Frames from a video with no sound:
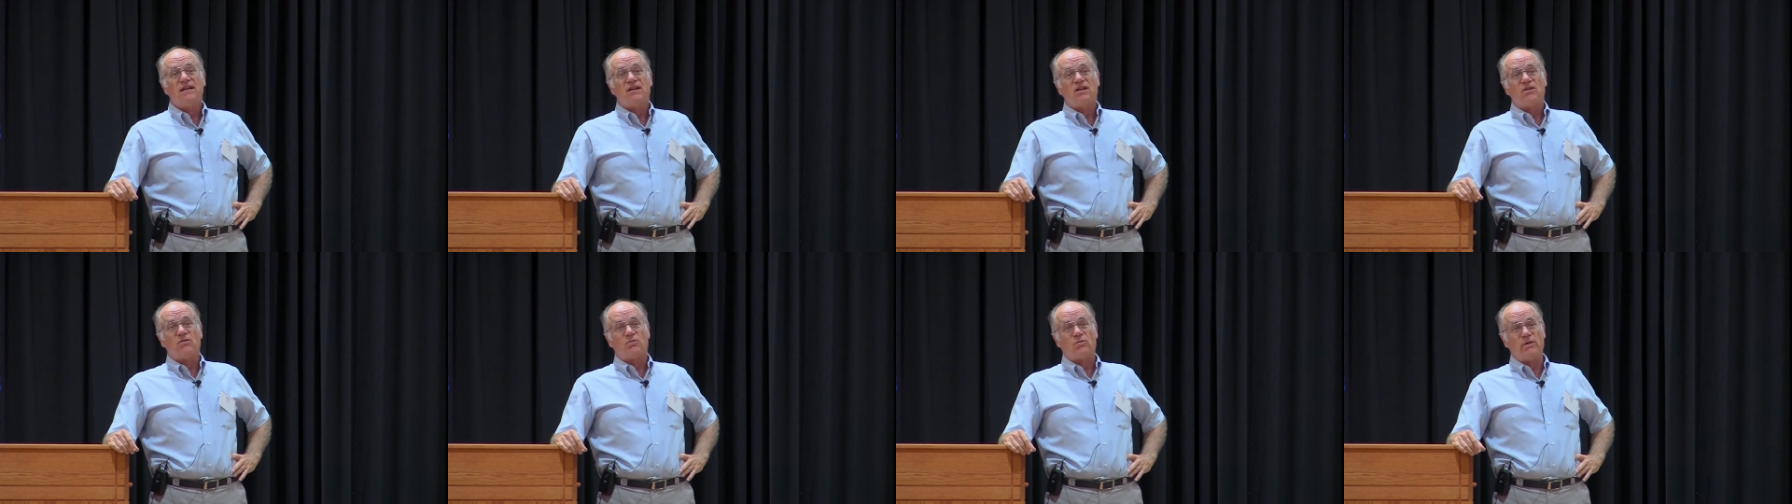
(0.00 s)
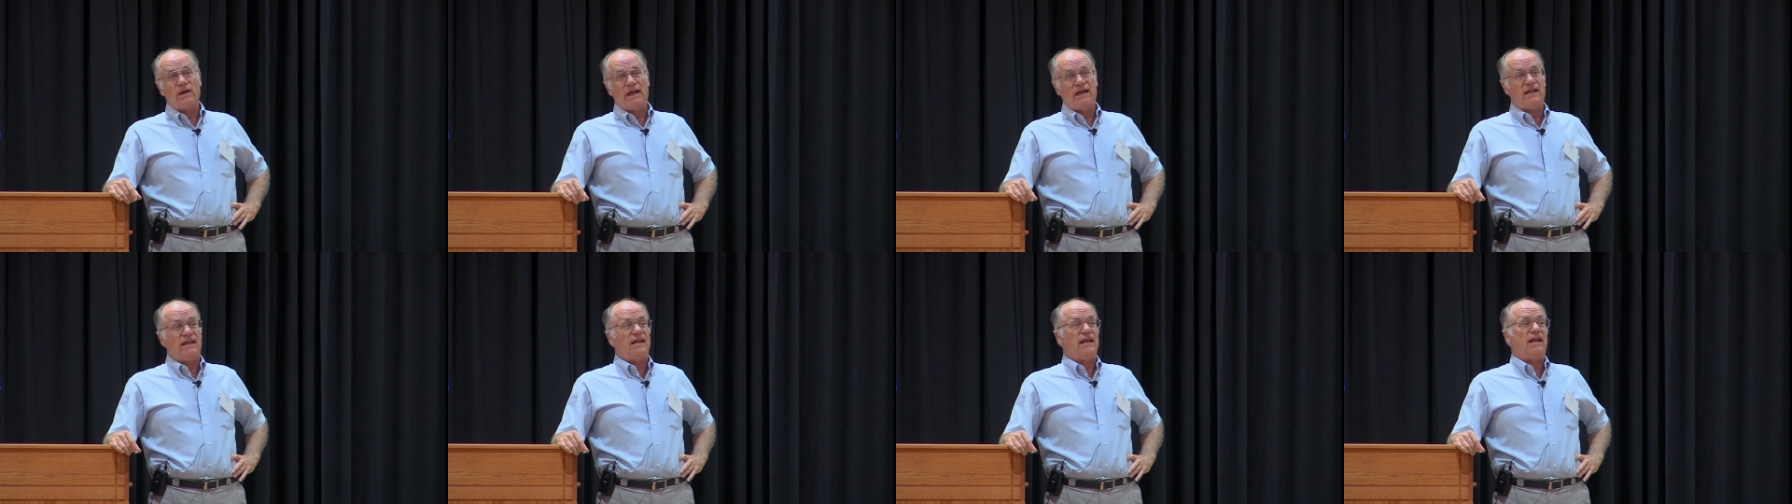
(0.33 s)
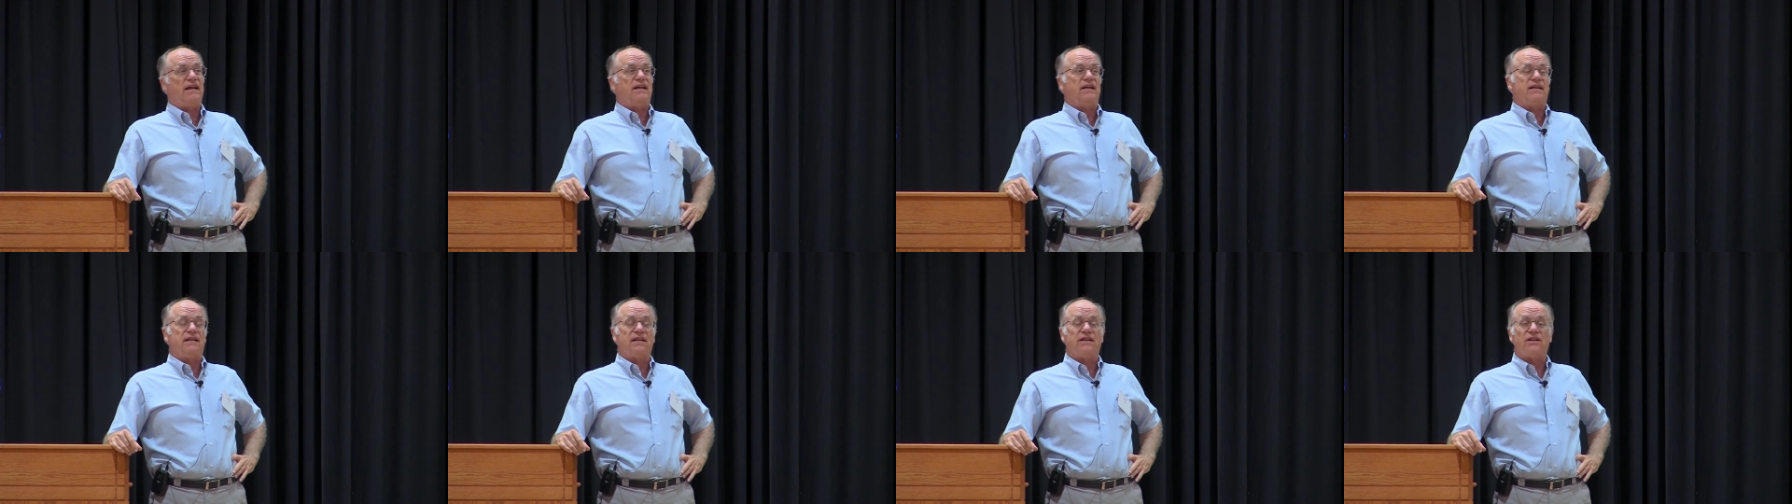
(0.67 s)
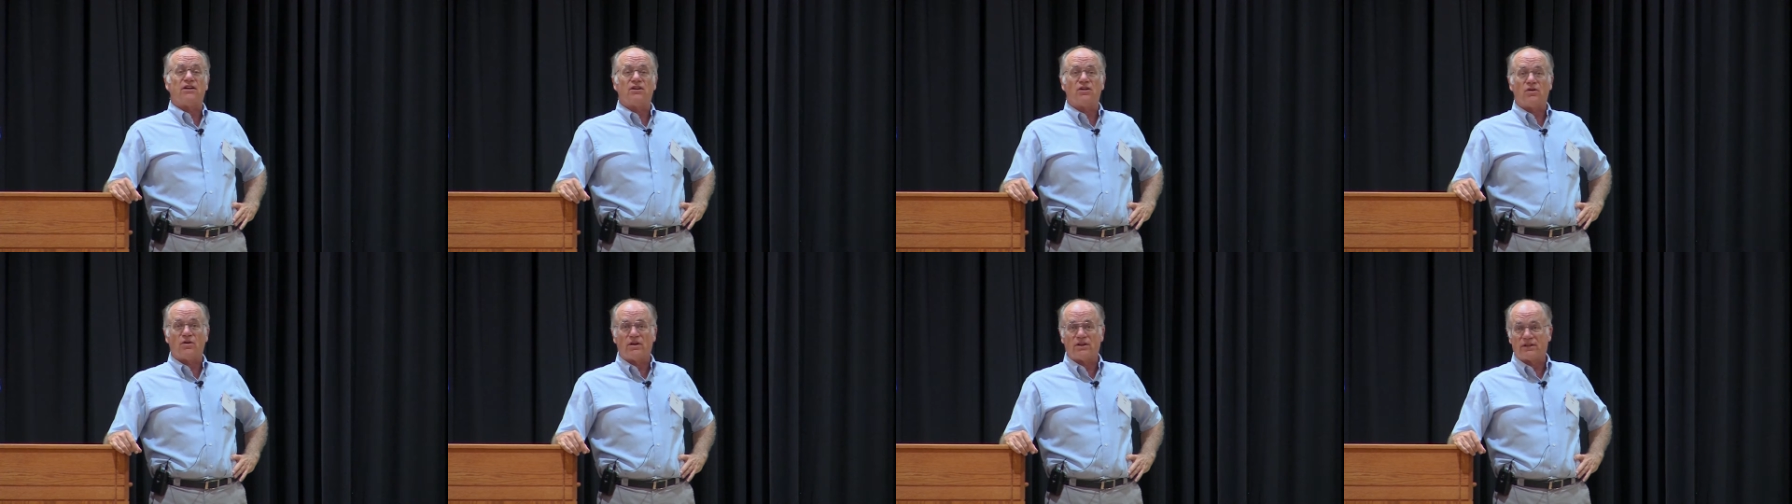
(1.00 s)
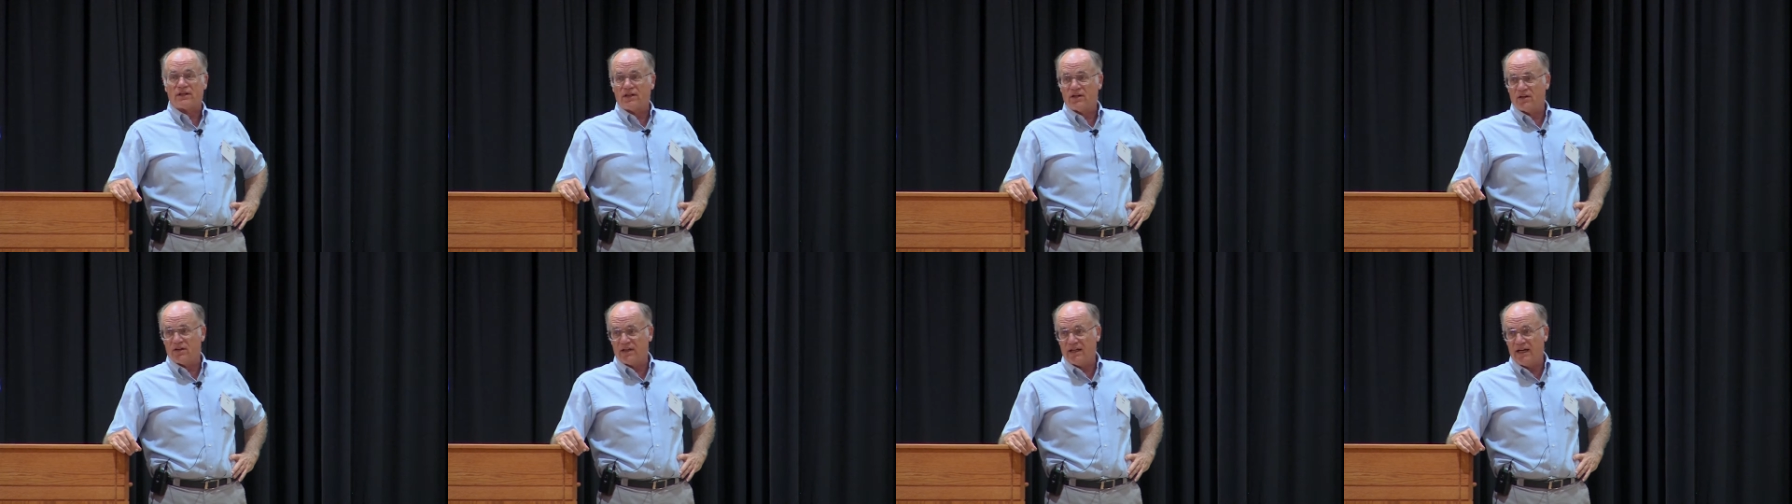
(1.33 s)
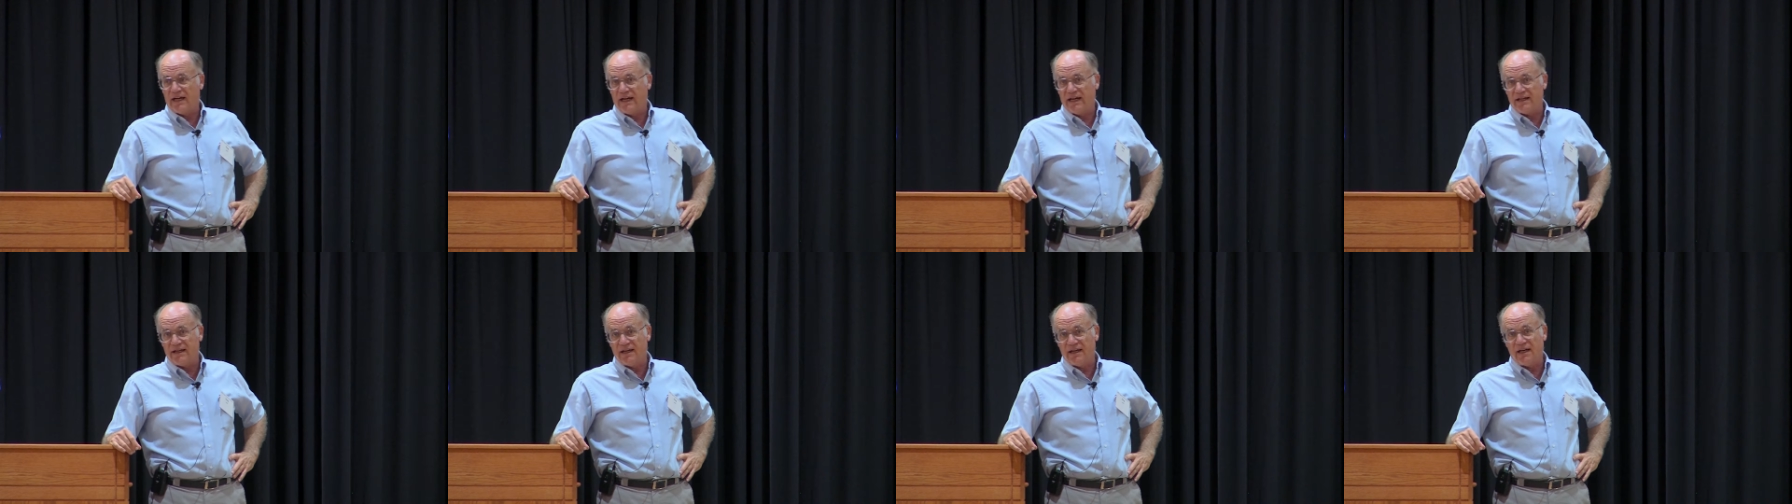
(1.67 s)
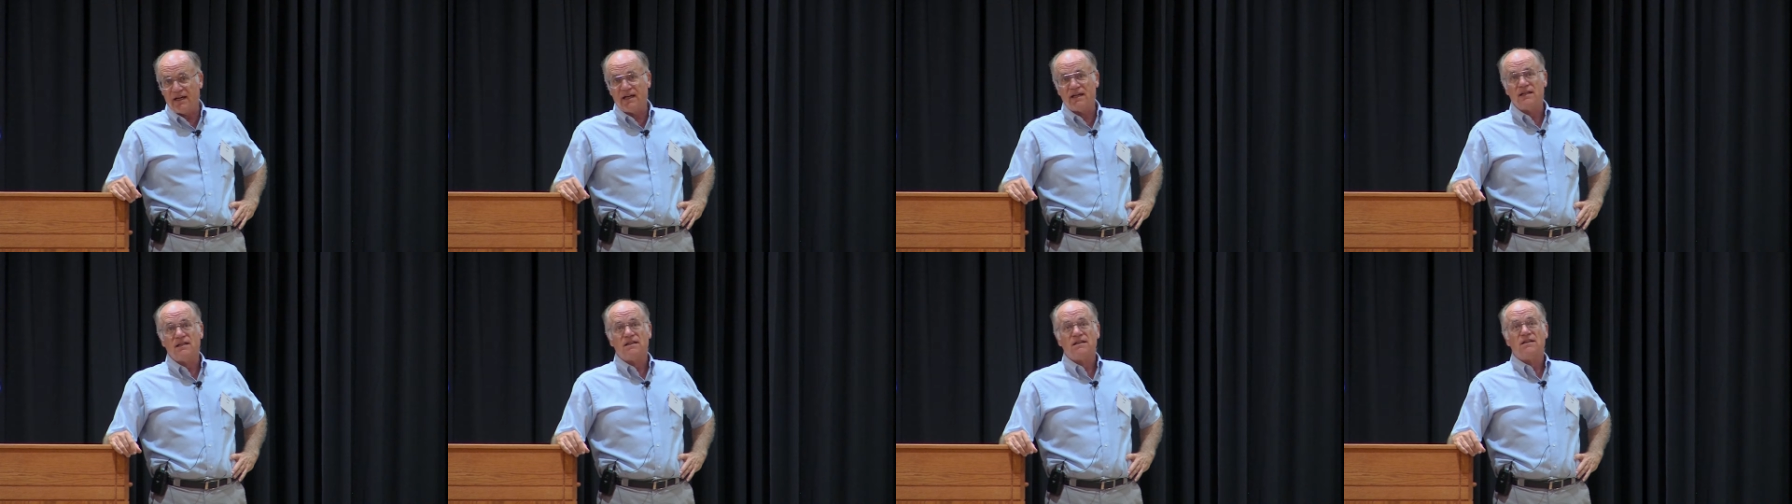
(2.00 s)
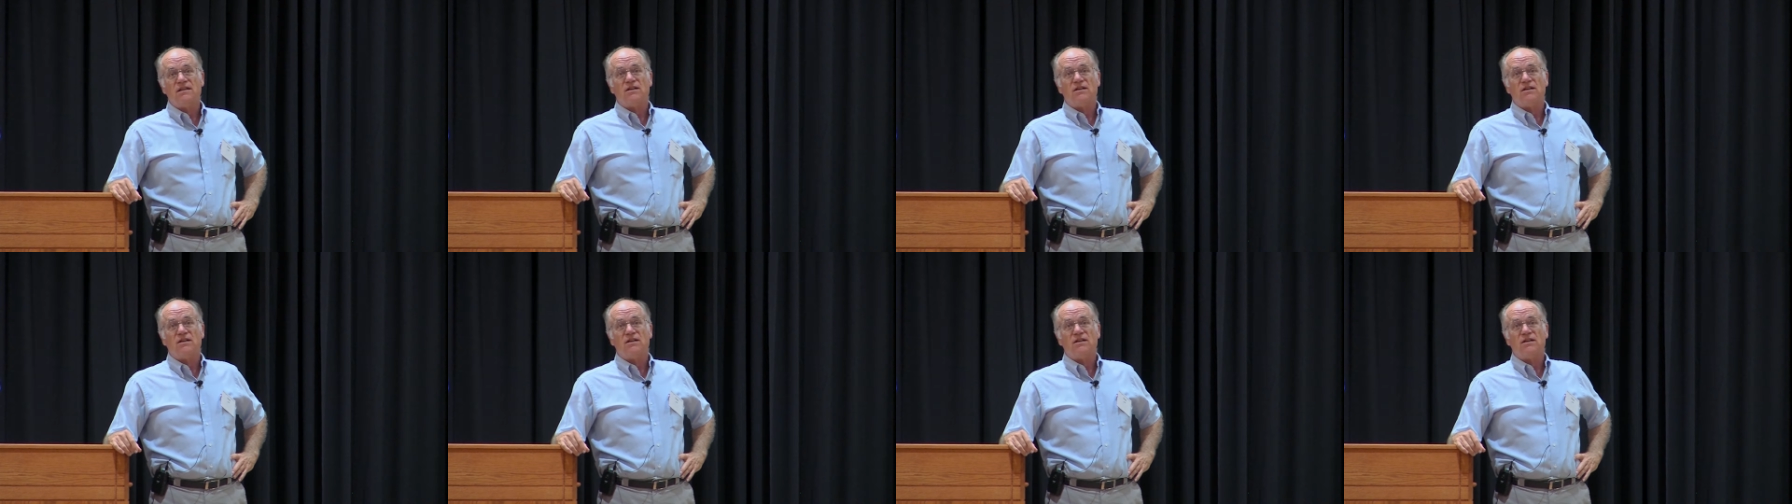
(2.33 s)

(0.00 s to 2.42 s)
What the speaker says: radiated into North Carolina,